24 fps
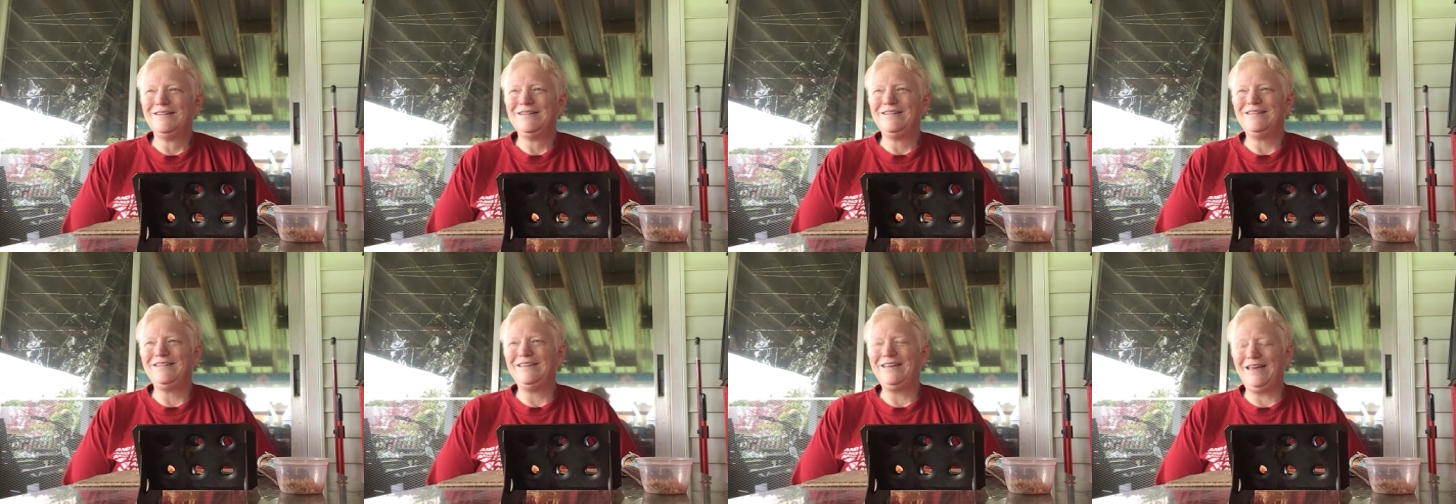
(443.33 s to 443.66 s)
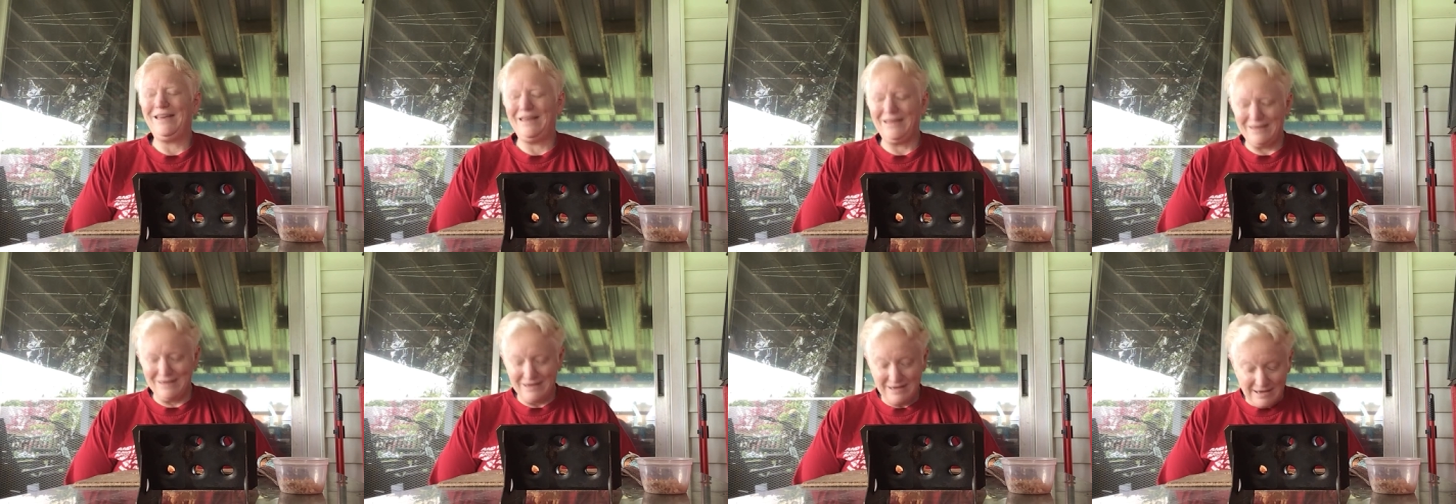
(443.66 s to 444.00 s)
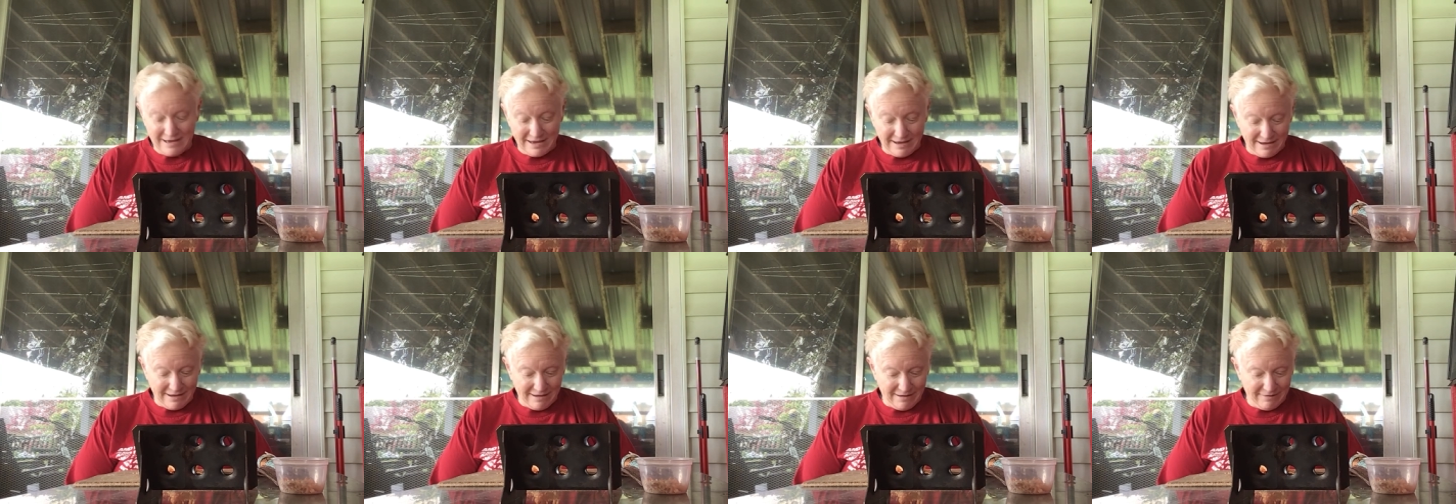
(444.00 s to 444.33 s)
Yeah, you
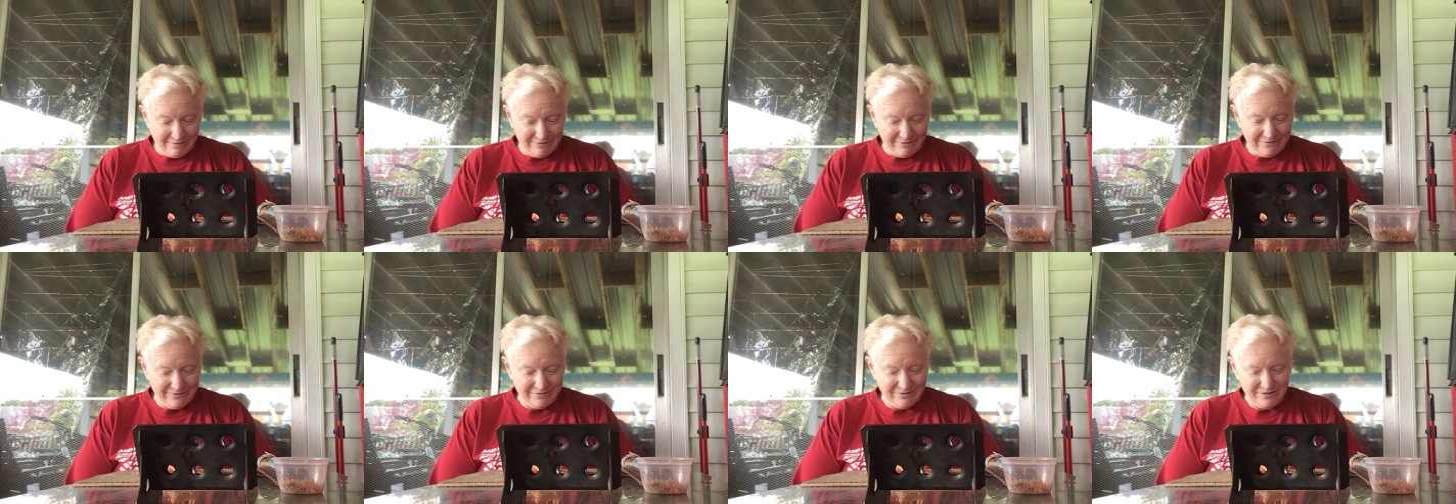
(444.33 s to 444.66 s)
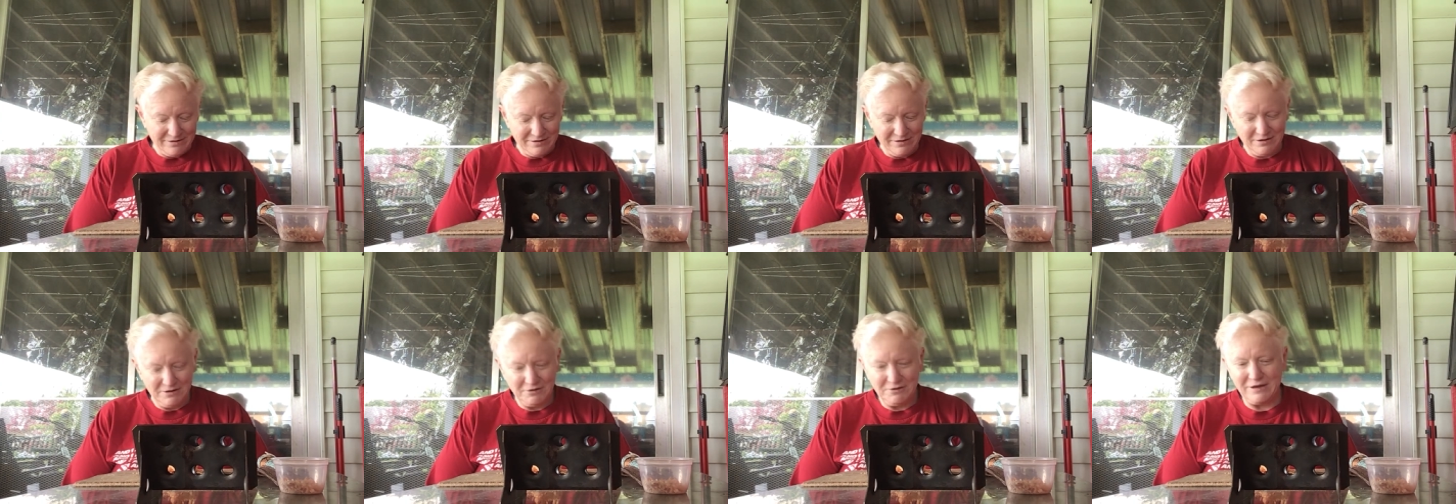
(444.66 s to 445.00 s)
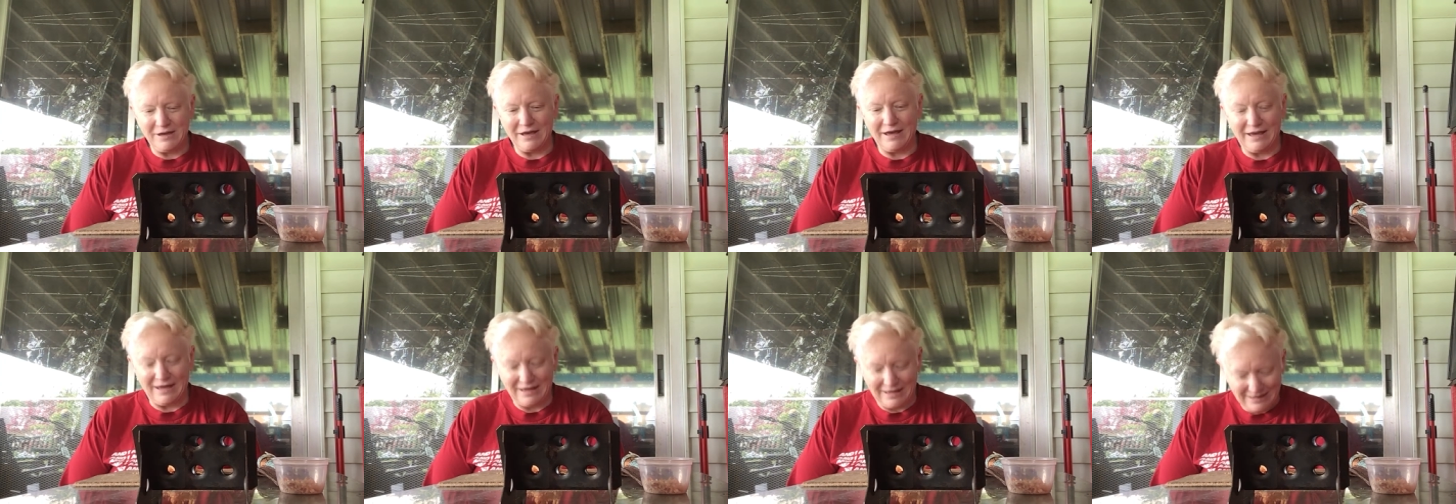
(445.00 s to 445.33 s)
have.
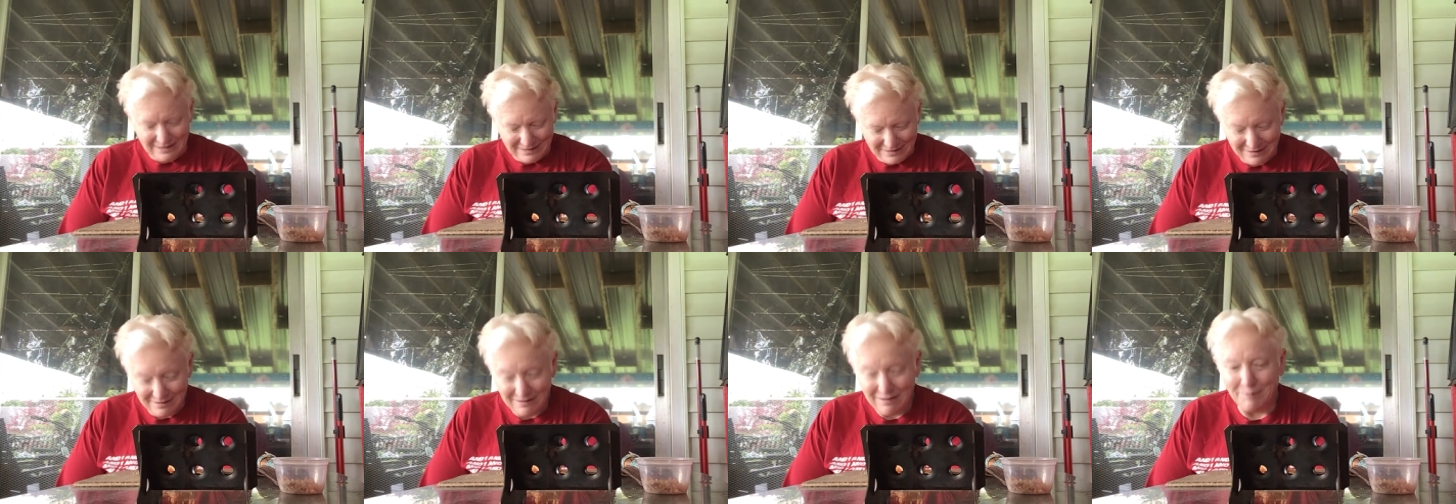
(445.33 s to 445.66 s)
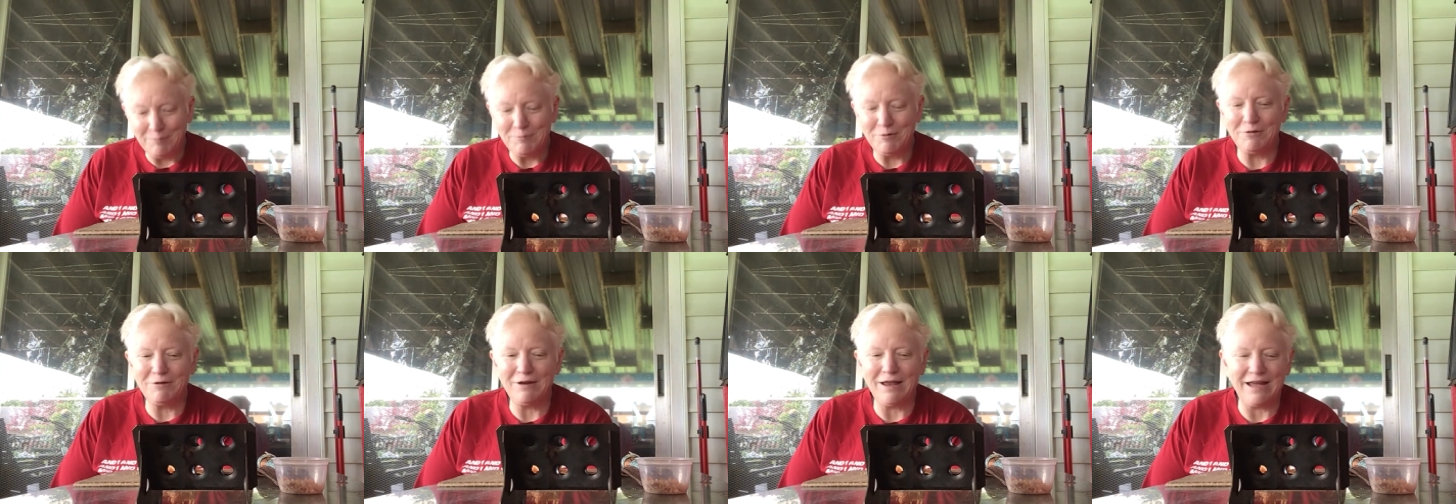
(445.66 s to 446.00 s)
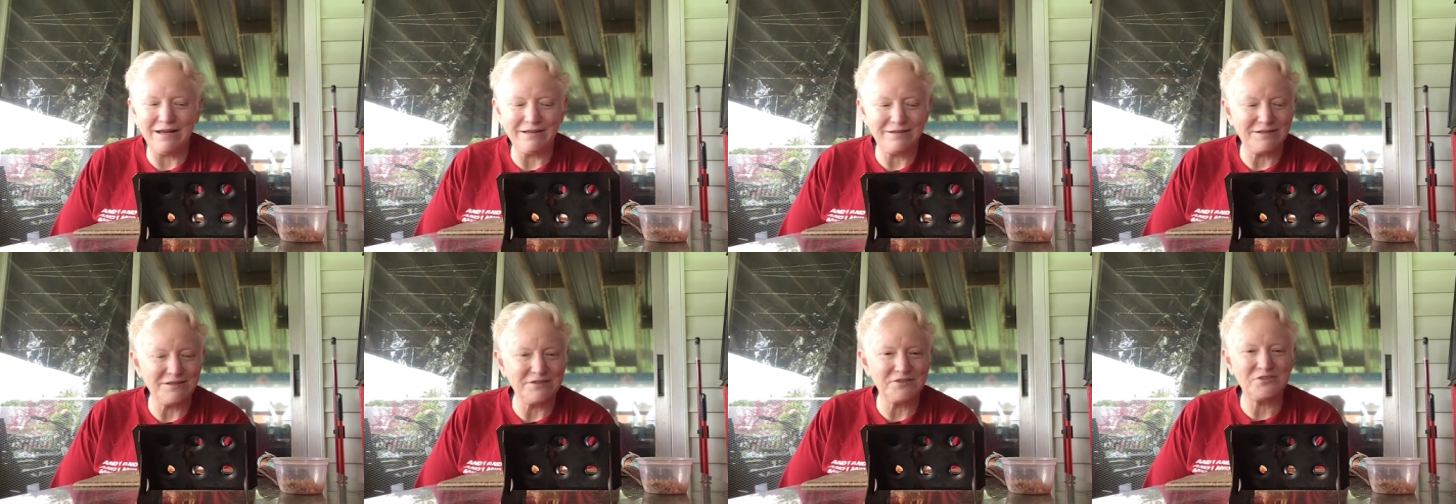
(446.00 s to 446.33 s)
Okay, I'm going to
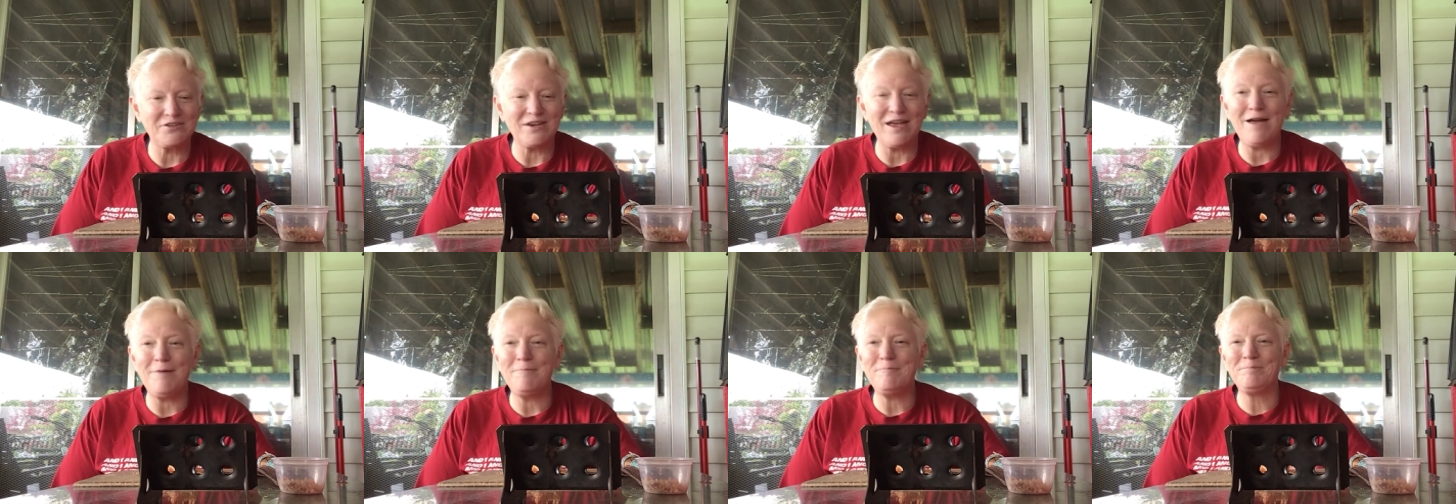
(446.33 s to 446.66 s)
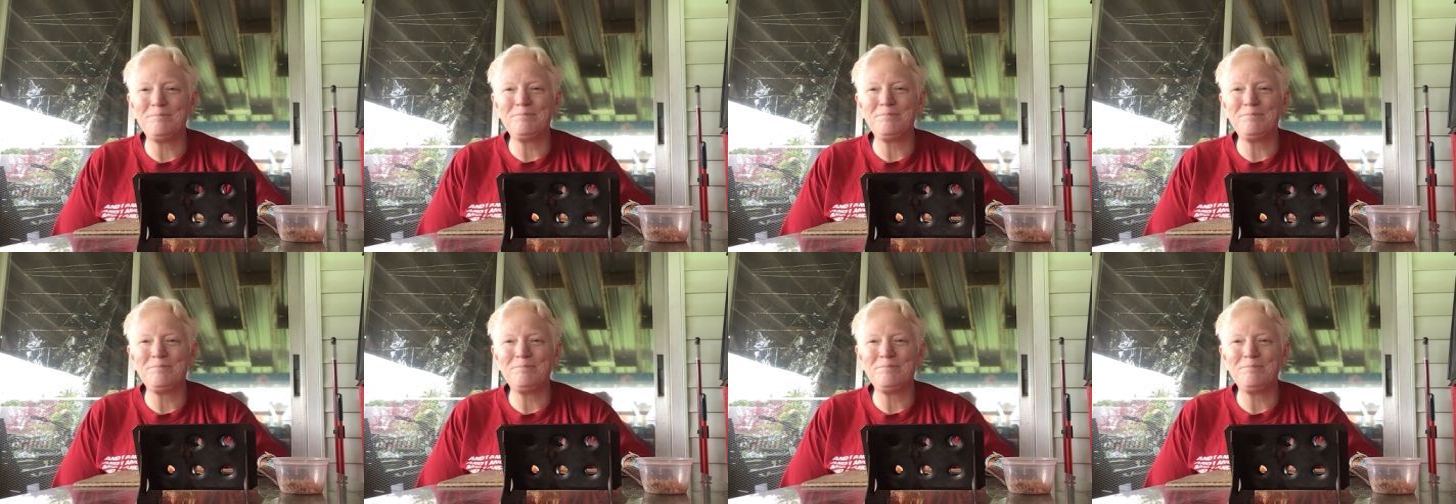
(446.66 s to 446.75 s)
light this up.